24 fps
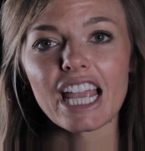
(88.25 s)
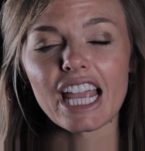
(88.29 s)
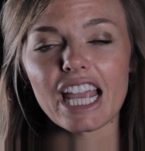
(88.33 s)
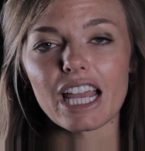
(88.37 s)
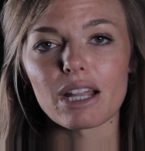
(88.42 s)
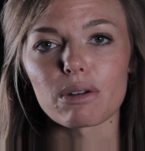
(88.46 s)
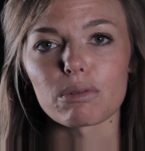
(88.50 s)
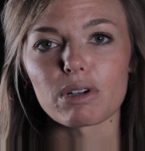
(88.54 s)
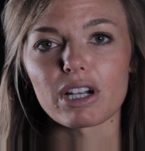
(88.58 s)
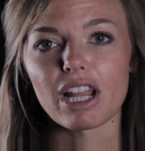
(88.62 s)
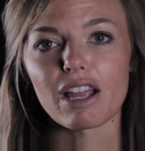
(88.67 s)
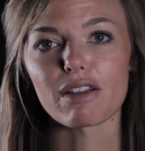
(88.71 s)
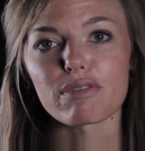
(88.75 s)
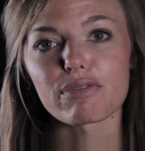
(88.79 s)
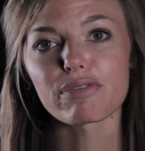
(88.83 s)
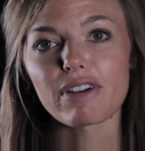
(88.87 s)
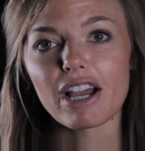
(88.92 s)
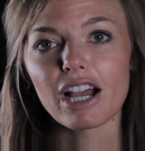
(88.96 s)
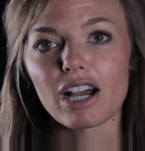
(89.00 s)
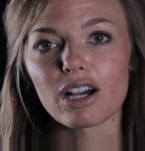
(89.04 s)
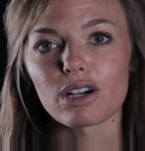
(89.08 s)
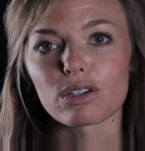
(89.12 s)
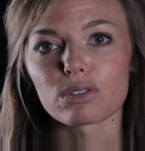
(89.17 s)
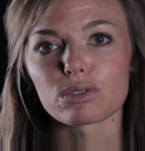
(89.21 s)
And what I
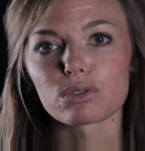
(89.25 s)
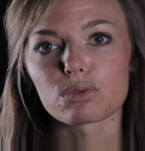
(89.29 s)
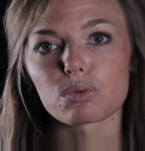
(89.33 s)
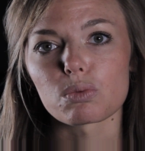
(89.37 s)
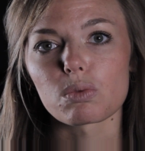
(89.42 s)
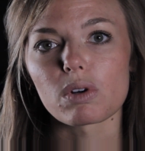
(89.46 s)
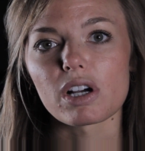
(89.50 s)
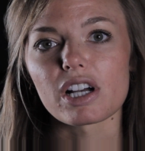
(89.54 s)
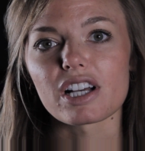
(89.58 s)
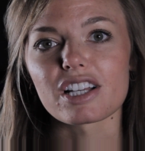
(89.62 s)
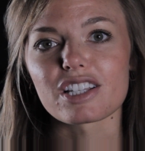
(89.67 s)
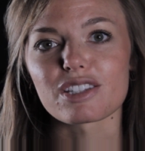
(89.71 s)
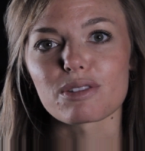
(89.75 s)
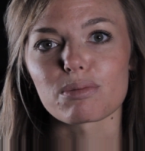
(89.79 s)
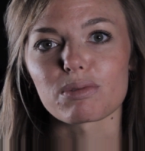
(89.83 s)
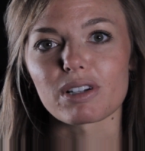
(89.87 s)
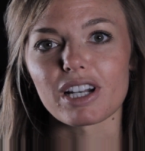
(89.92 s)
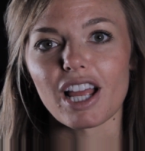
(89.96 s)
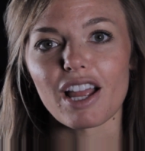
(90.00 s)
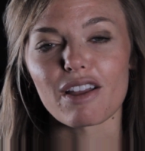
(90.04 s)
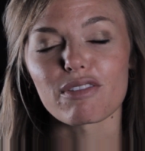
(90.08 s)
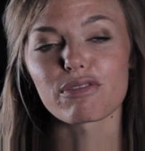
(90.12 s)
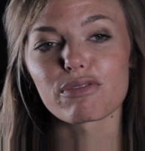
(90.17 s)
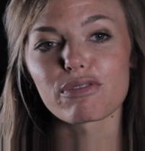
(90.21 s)
found was
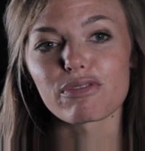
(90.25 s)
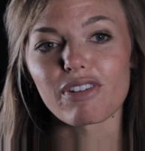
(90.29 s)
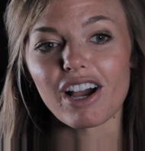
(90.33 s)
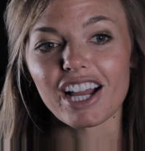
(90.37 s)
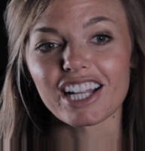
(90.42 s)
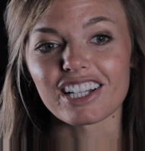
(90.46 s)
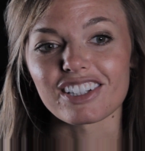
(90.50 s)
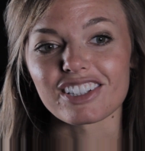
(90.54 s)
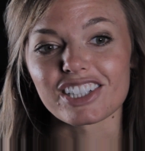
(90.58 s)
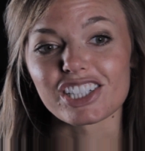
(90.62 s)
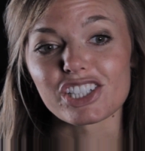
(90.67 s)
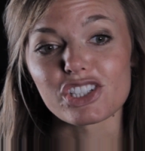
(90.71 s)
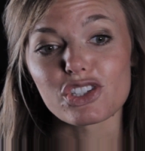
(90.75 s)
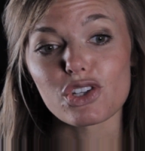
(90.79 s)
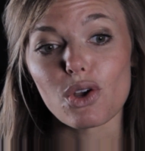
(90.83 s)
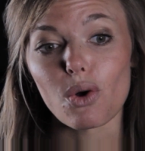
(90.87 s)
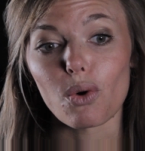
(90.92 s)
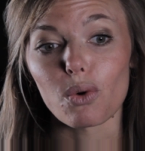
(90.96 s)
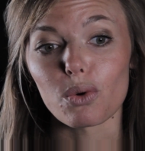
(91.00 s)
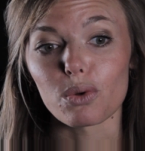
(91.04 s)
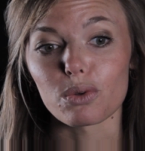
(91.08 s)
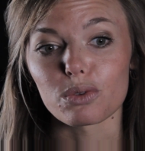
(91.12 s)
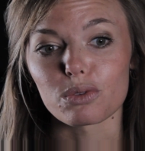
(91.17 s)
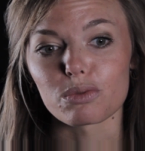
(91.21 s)
when I finally
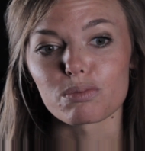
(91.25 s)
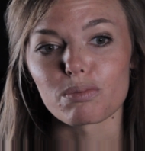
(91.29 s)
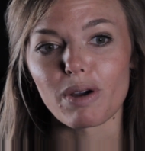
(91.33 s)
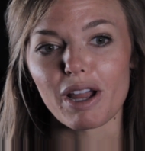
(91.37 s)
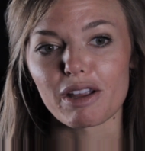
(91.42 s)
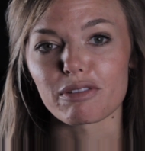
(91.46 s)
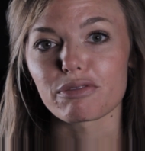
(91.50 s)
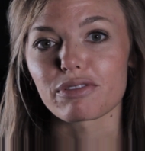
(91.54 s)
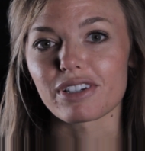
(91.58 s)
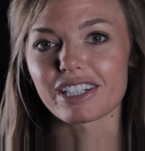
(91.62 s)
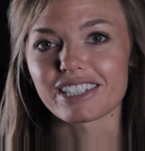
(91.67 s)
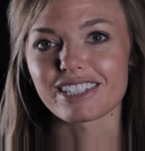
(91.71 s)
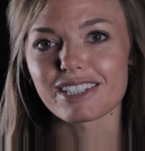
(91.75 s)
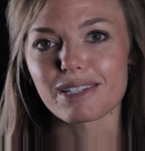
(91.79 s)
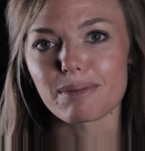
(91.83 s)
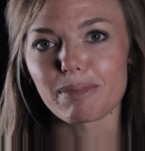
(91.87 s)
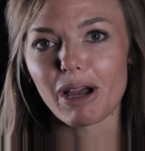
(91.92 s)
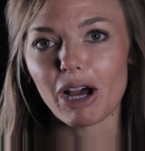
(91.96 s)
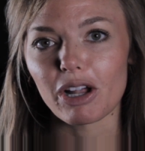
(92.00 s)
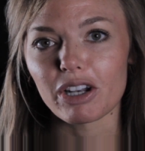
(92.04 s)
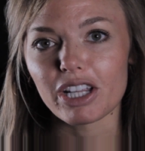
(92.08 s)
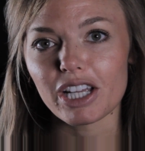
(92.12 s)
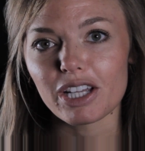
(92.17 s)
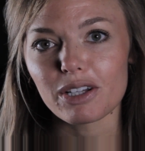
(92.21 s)
told my friends
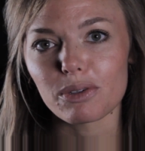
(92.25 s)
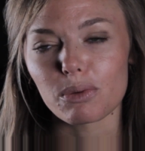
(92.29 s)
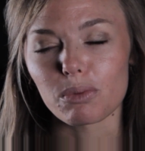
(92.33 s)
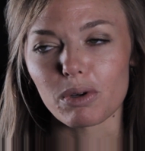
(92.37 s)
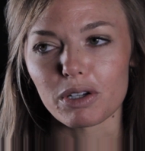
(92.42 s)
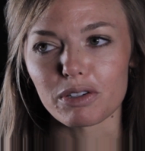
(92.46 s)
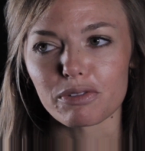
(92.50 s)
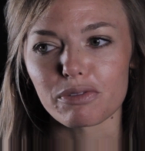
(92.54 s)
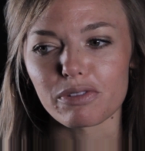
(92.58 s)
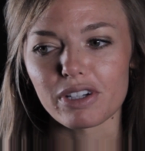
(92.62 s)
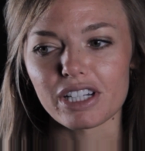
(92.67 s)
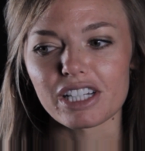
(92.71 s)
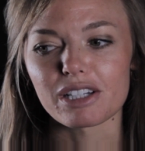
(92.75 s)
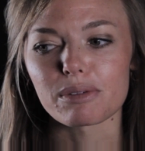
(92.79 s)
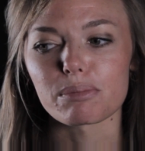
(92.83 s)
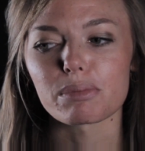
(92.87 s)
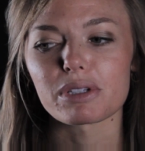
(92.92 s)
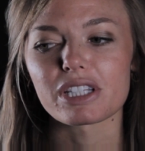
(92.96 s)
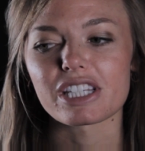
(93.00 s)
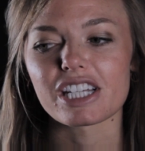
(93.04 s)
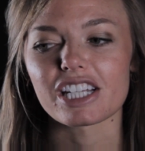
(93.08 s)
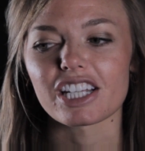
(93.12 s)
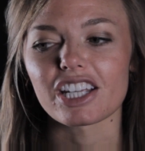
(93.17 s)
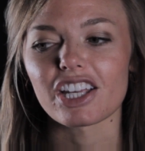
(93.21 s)
about it, one friend in
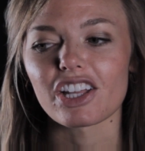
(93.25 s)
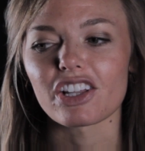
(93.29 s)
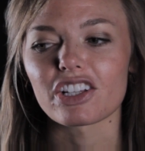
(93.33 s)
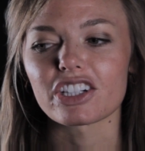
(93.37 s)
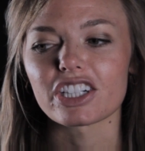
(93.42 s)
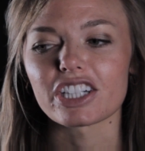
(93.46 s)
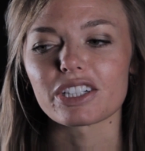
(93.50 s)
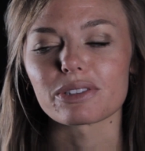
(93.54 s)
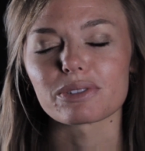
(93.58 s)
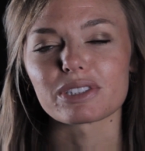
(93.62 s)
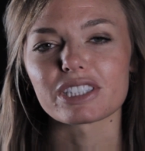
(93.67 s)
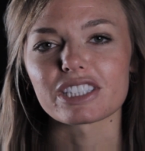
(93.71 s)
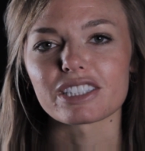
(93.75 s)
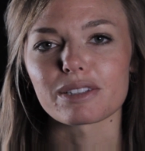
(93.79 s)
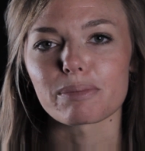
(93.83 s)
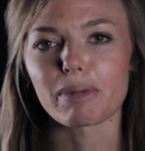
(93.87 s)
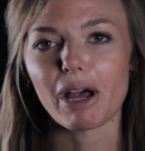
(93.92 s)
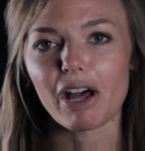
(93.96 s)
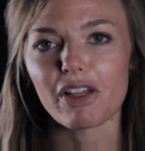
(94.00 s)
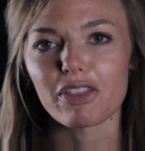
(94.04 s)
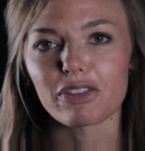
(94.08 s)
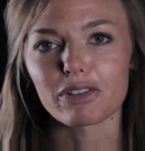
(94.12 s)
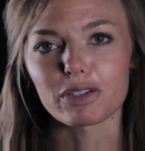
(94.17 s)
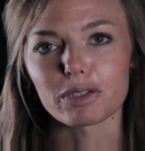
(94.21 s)
particular, it was in the
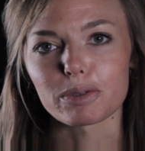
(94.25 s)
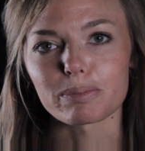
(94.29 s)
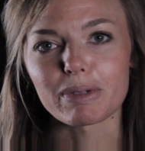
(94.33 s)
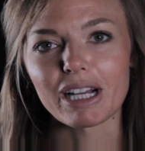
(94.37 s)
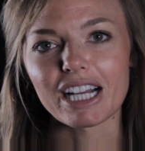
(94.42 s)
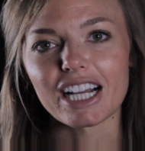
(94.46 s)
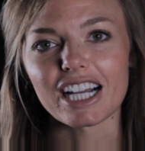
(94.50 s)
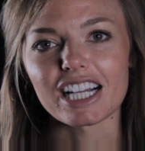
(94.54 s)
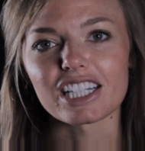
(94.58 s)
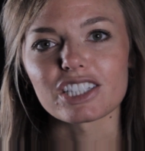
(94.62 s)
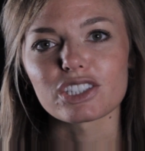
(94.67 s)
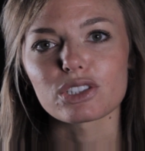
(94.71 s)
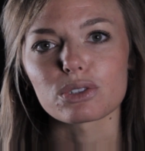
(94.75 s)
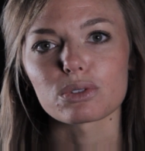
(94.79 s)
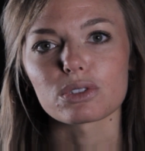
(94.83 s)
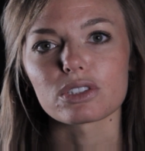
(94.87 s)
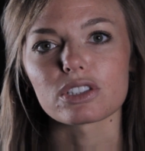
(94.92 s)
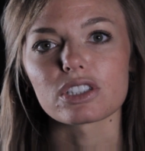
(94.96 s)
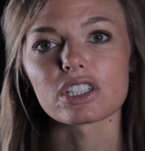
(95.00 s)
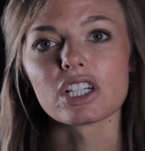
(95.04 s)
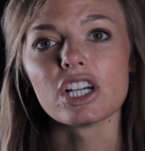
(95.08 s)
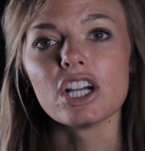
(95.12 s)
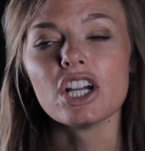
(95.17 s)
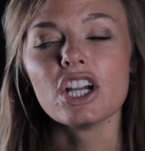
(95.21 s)
bathroom at high
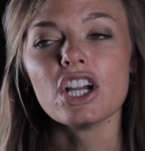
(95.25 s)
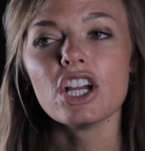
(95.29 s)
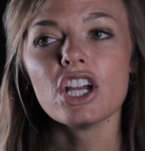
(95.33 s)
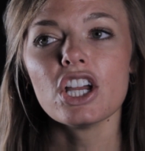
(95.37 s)
school,